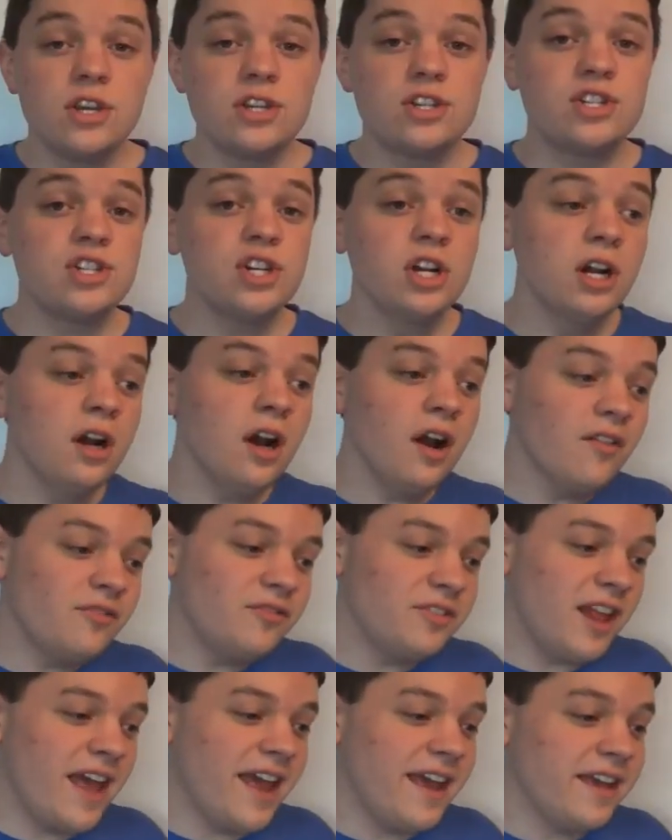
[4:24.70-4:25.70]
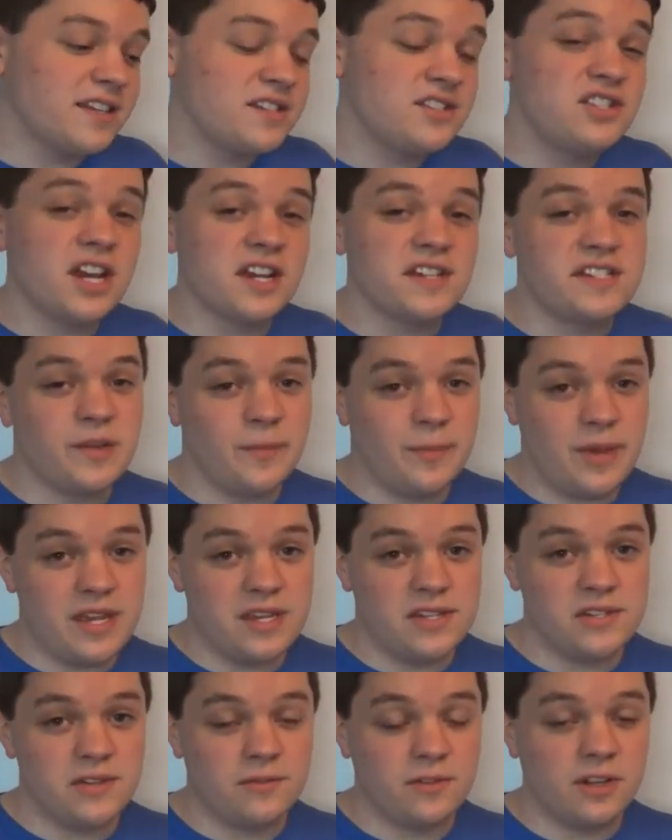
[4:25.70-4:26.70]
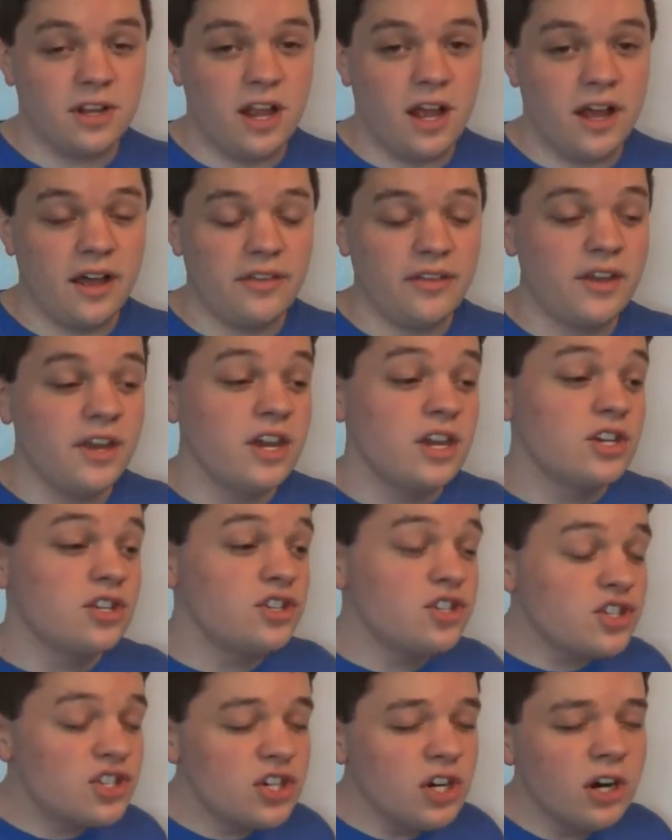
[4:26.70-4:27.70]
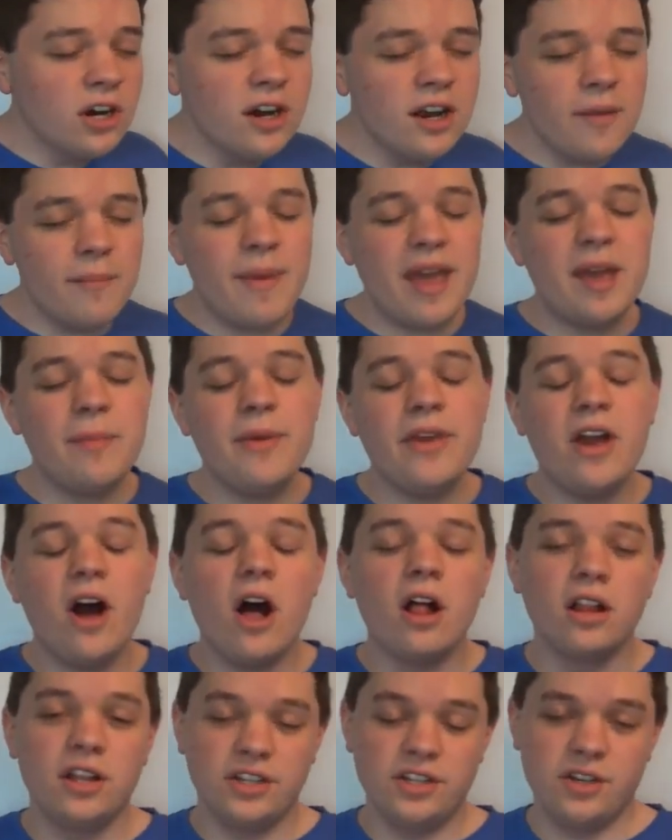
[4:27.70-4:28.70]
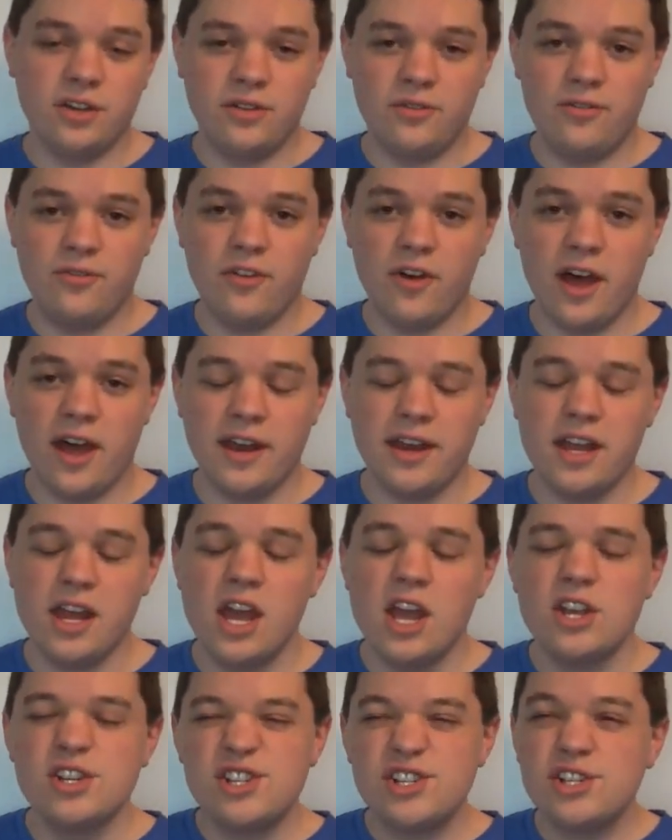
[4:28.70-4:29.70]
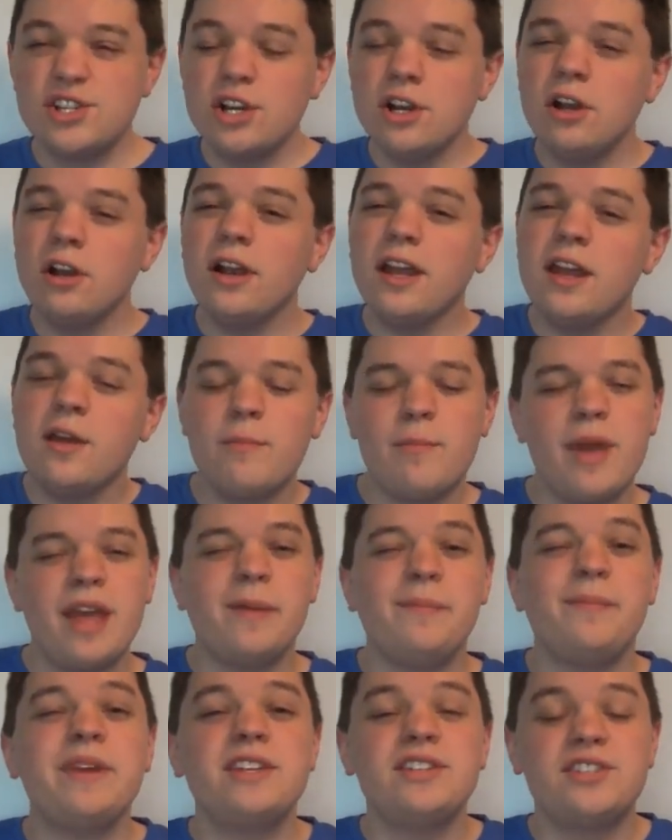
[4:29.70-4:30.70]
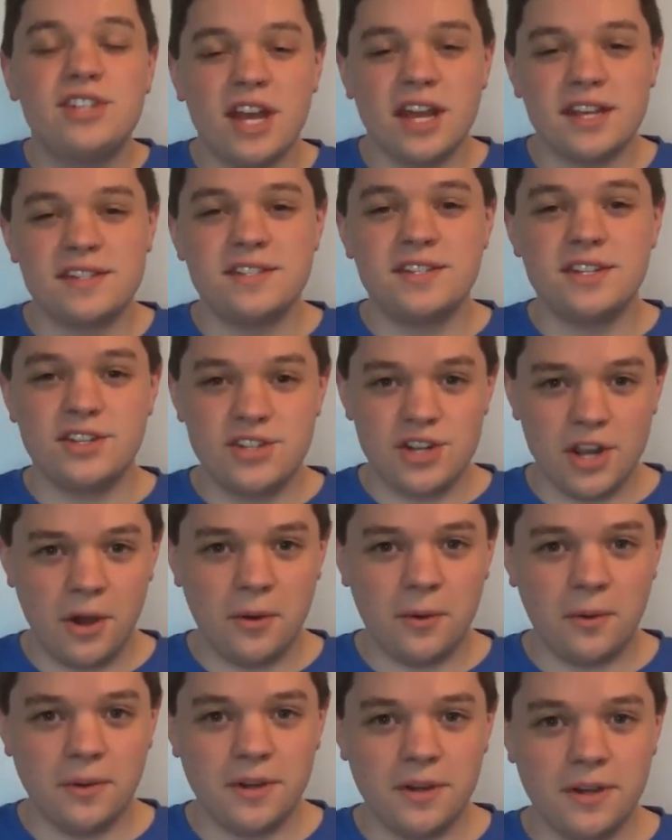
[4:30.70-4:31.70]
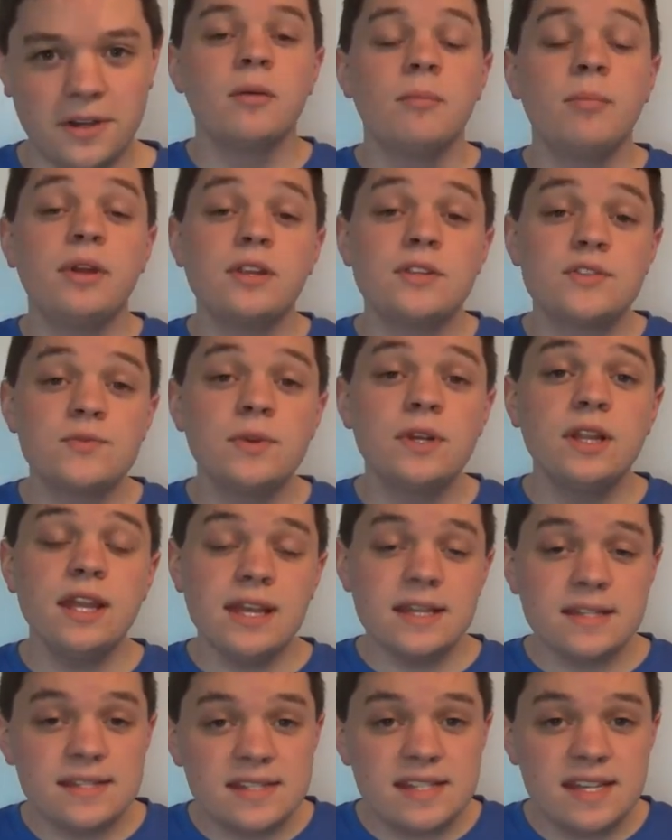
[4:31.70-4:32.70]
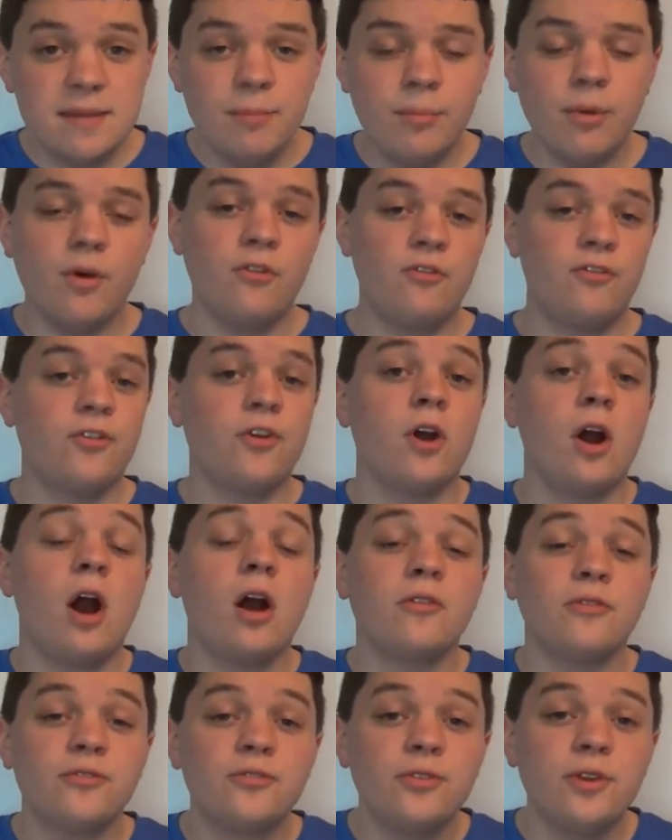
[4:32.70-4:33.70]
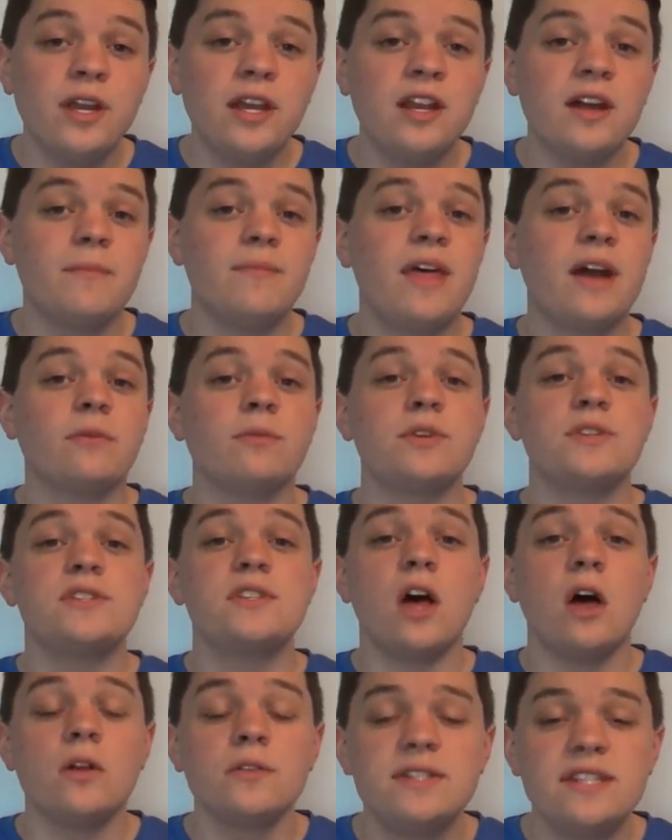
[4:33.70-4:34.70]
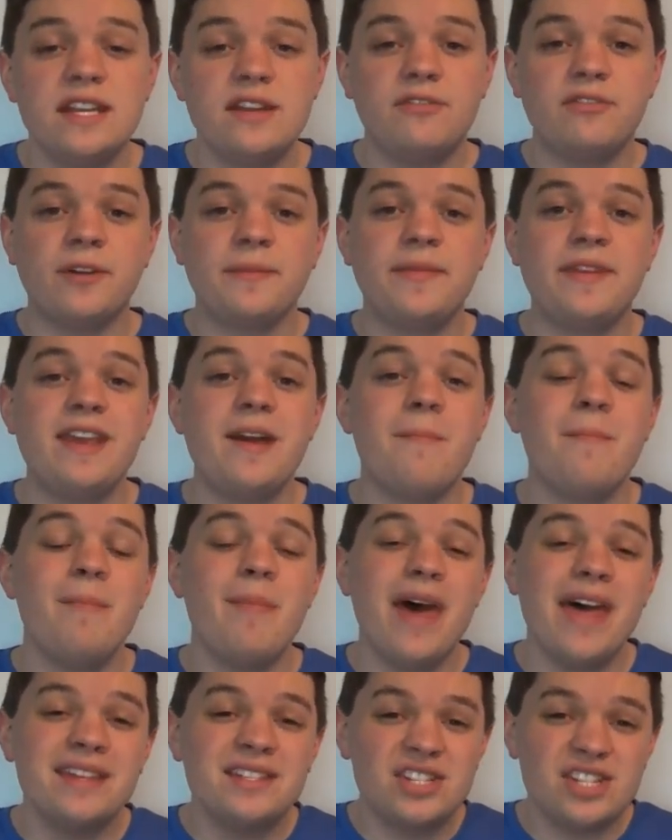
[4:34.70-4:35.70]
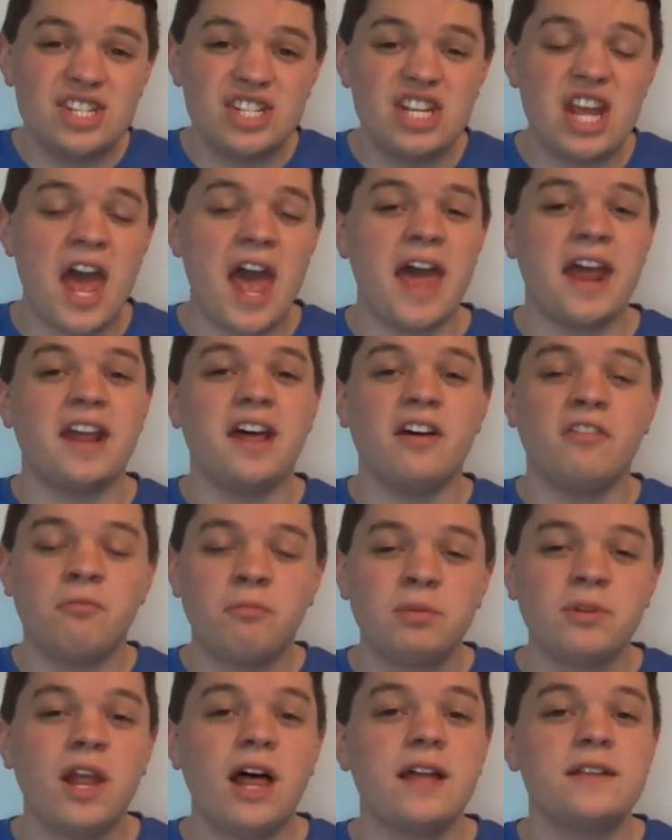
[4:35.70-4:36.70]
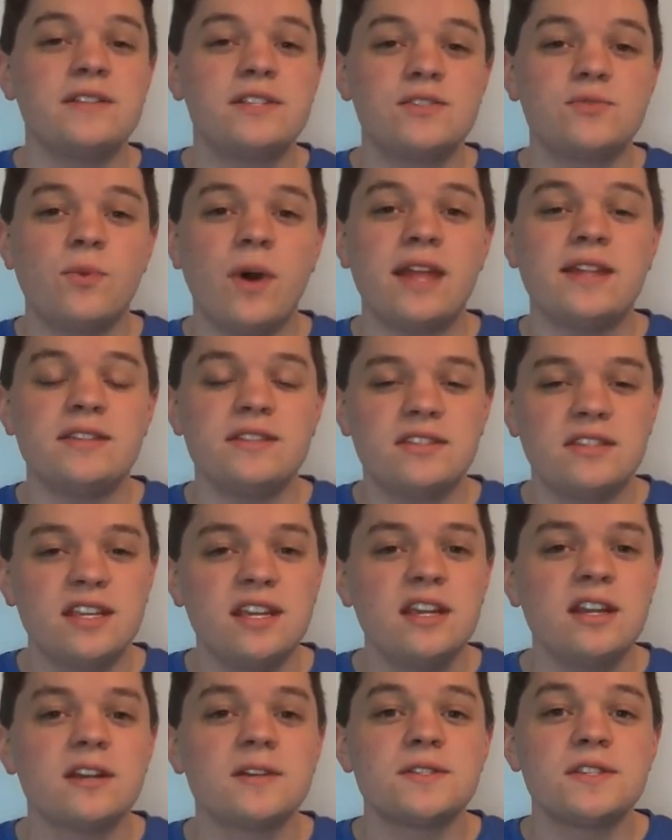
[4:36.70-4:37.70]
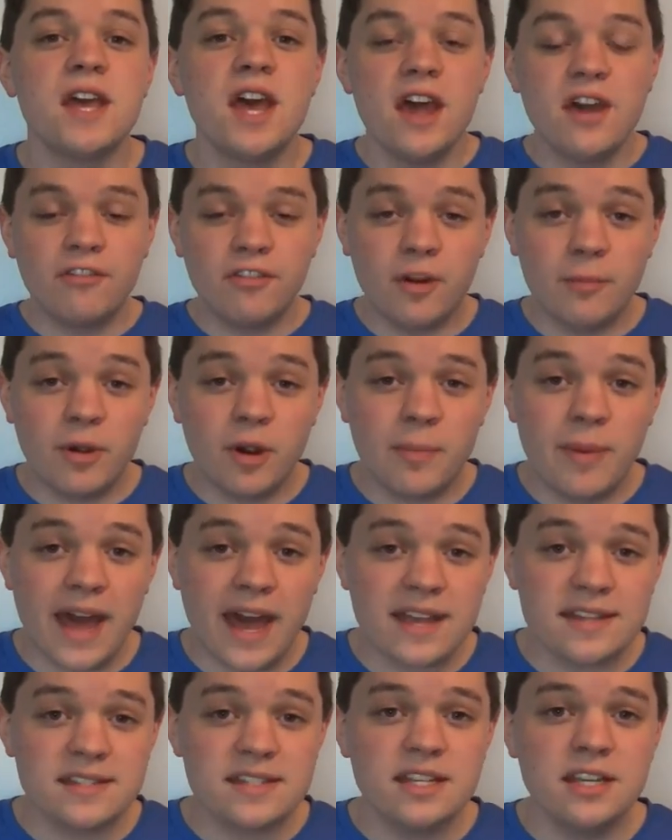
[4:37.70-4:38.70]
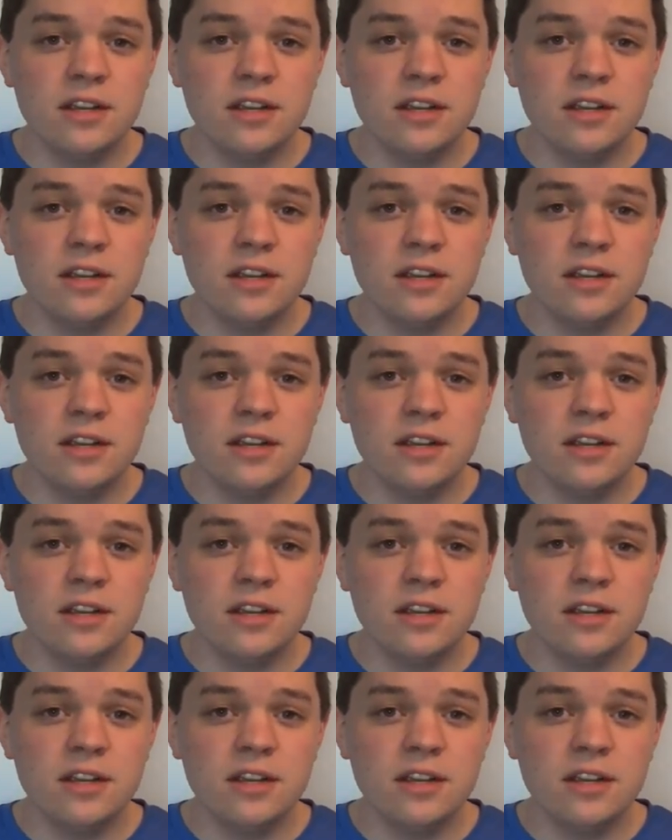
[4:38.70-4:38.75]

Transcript: Sure, a flag is just a piece of cloth. Sure, it may be all in good fun. Sure, it may be just a joke. But it's really a symbol for our freedom that resulted from the immense shed of blood, sweat, and tears from our past